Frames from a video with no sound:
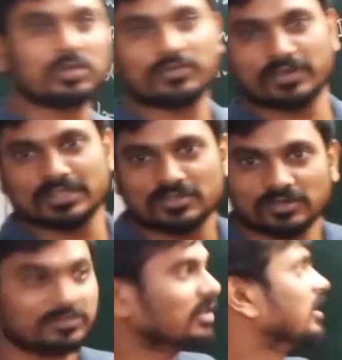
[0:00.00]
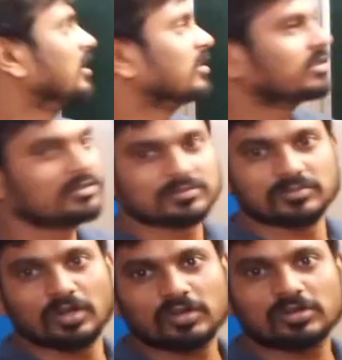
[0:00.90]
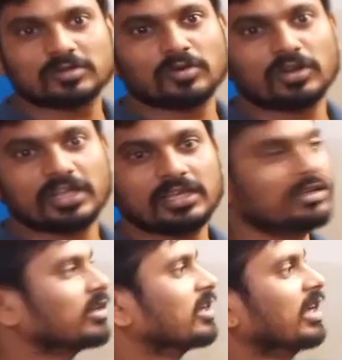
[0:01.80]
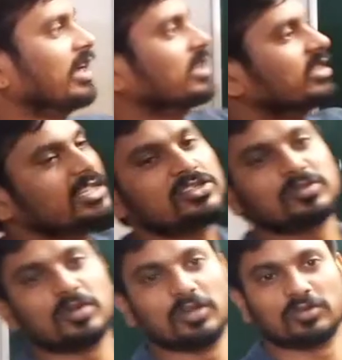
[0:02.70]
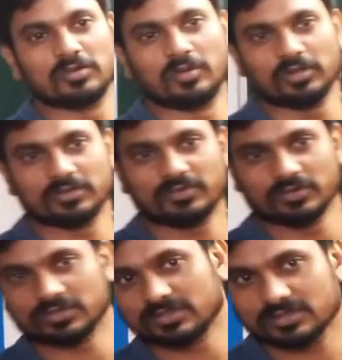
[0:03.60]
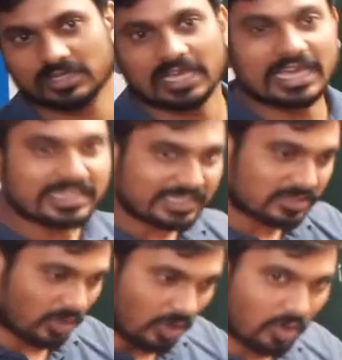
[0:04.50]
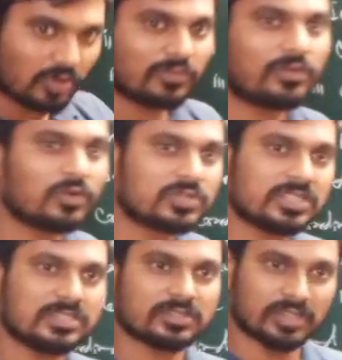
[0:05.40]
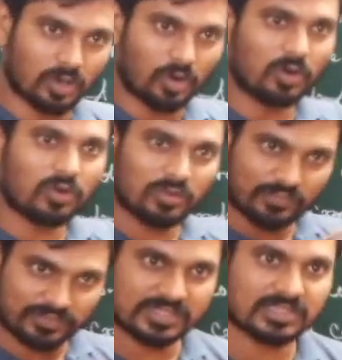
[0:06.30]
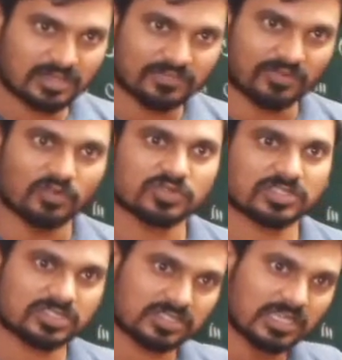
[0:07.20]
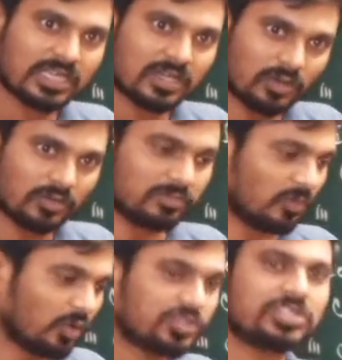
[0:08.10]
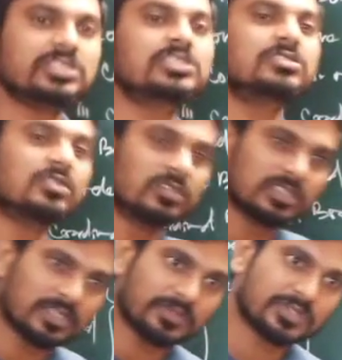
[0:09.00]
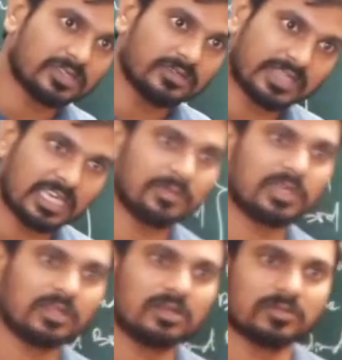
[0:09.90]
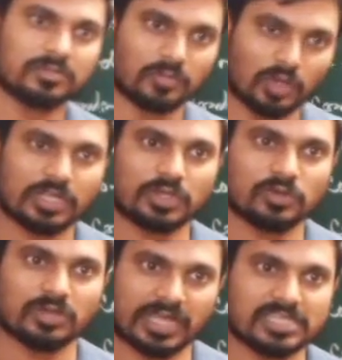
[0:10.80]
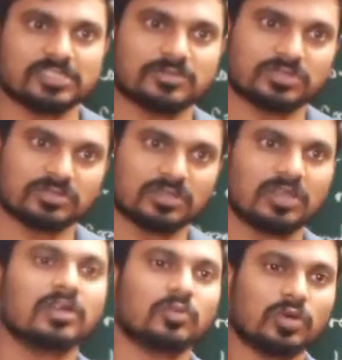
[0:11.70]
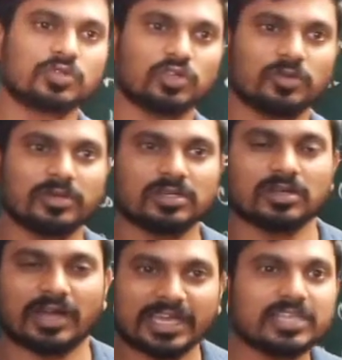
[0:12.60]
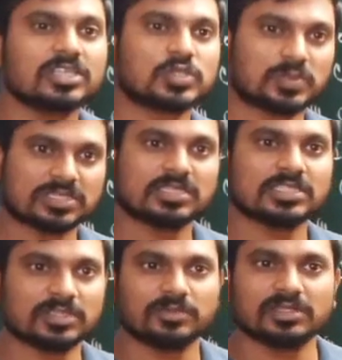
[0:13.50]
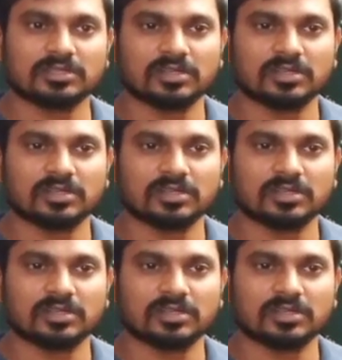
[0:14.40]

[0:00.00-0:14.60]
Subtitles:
difference of molecular bonding and the intermolecular bonding forces. And these all forces, they are all physical forces originated on the substrate of the chemical, molecule, atoms, whatsoever, ionic species even,